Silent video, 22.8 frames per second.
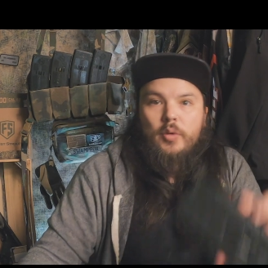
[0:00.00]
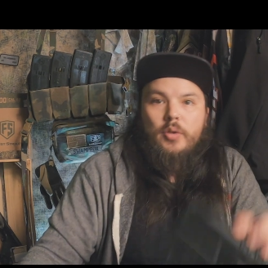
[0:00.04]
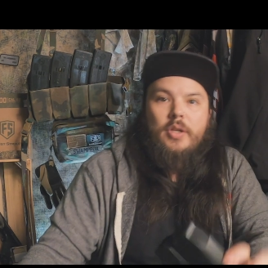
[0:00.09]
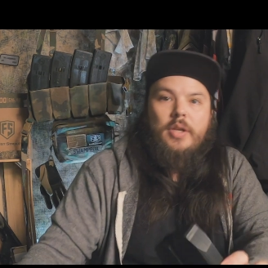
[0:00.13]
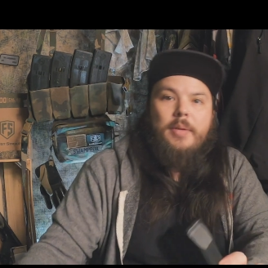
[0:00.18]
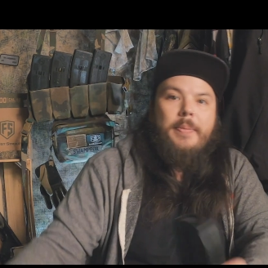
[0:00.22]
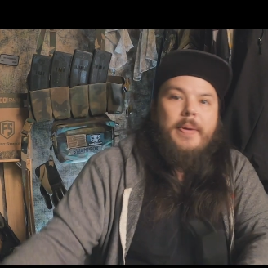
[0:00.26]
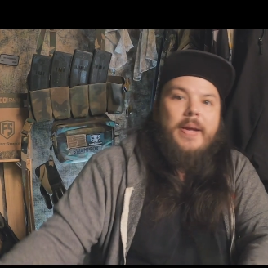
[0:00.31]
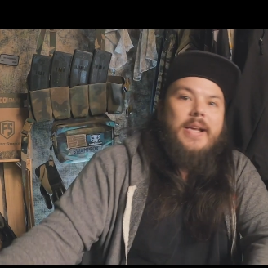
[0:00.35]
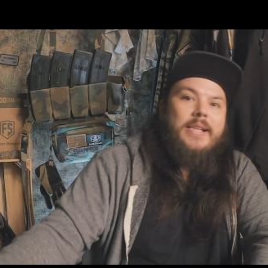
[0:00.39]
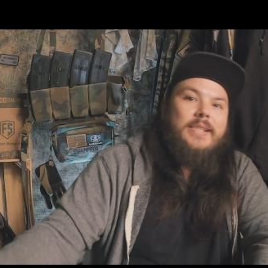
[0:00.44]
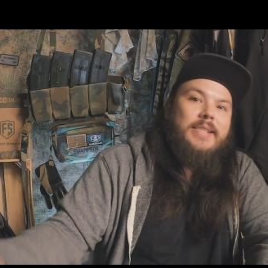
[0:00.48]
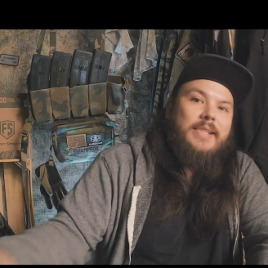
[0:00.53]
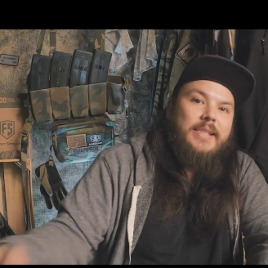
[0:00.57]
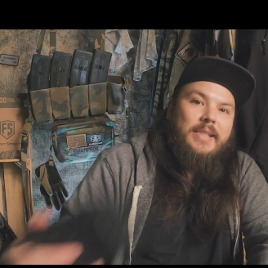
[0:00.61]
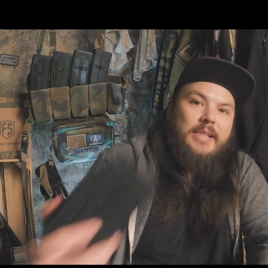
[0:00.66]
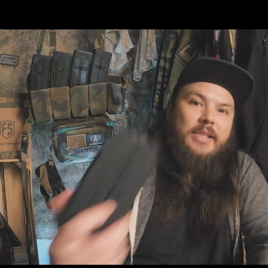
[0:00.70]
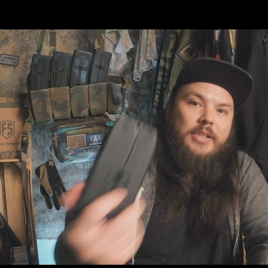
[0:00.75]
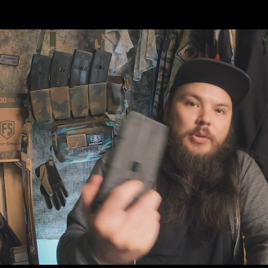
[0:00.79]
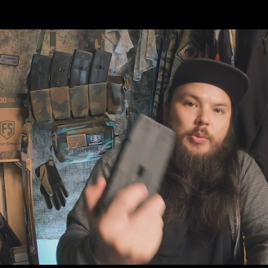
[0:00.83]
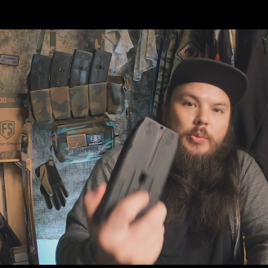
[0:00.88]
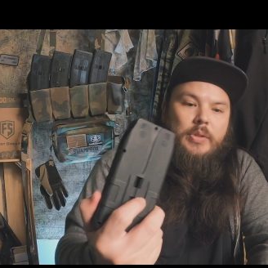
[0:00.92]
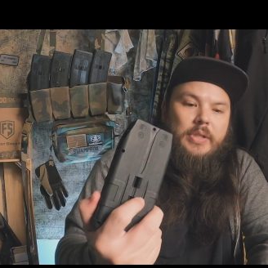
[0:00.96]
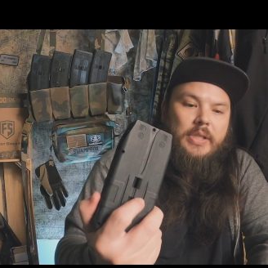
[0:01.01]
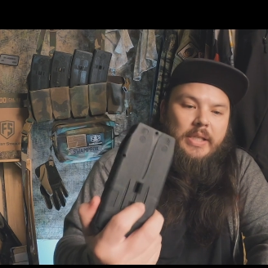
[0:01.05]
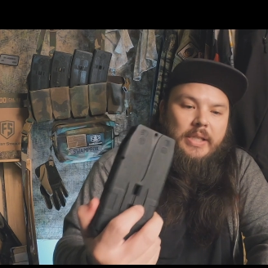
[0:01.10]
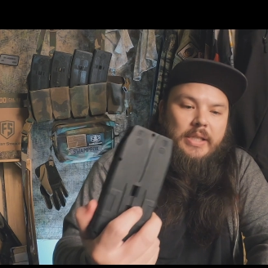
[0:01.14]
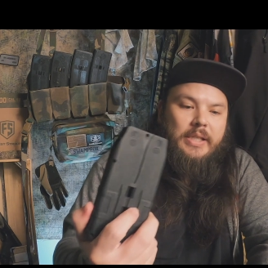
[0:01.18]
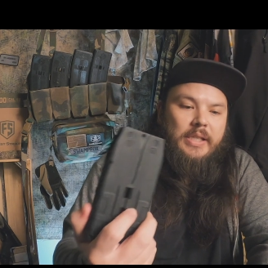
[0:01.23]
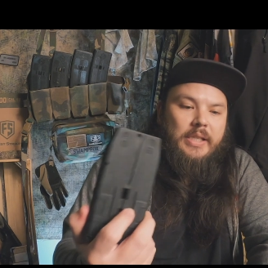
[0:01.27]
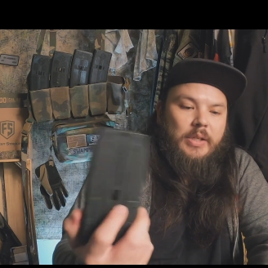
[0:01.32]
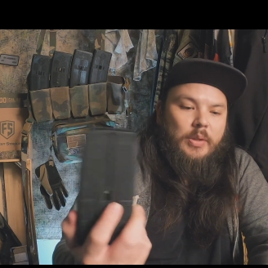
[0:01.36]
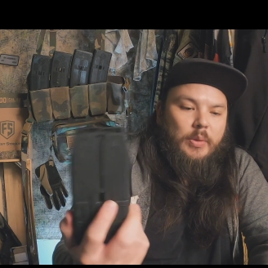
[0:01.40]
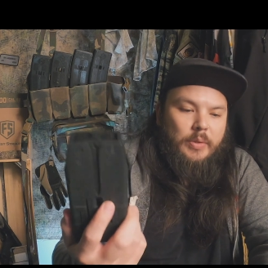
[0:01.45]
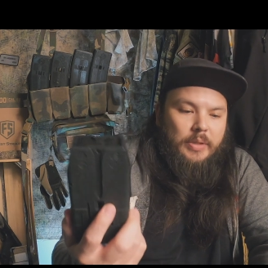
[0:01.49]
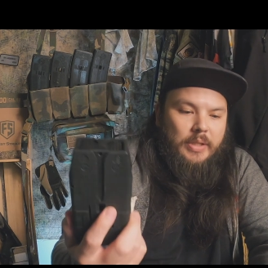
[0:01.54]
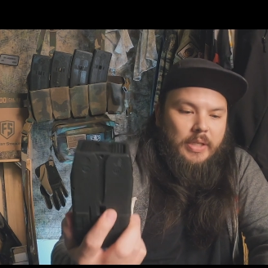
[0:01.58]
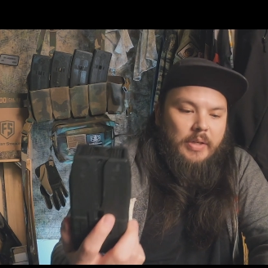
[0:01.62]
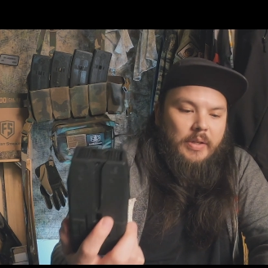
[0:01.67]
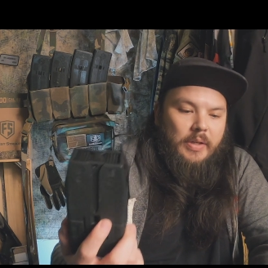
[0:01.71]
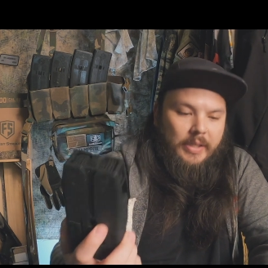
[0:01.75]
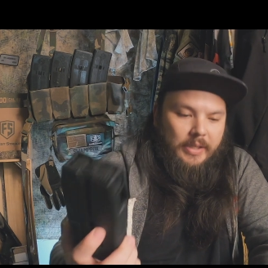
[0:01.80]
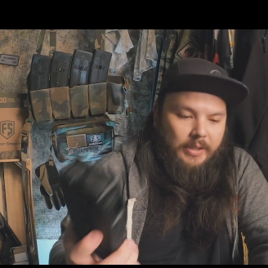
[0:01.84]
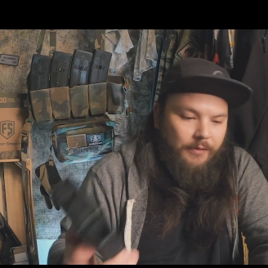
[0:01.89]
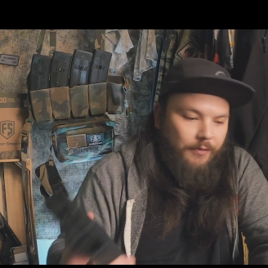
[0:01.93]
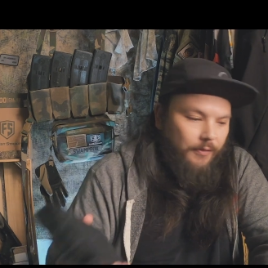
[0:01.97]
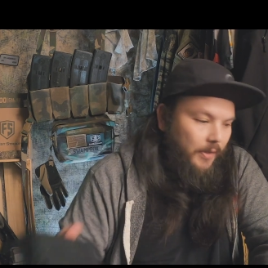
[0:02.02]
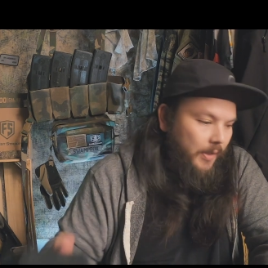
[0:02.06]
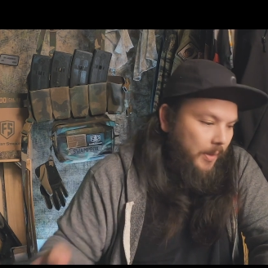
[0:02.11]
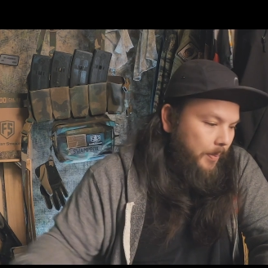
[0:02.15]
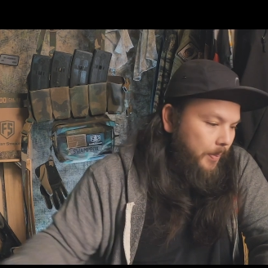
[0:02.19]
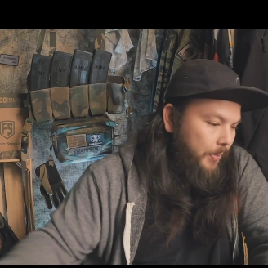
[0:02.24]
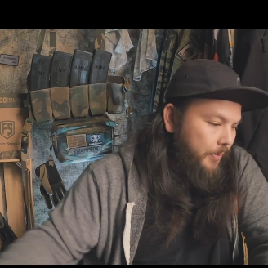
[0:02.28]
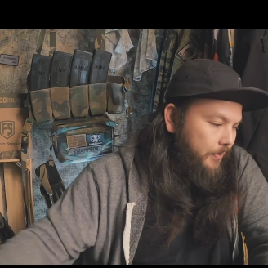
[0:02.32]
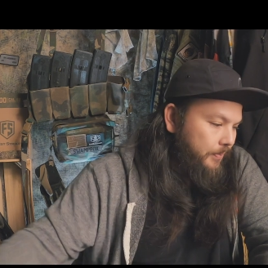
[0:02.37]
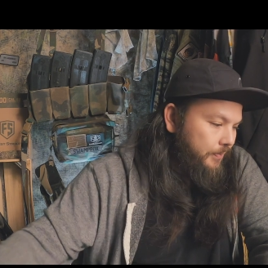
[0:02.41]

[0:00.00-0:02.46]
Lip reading: capacity that you would get here without any flip.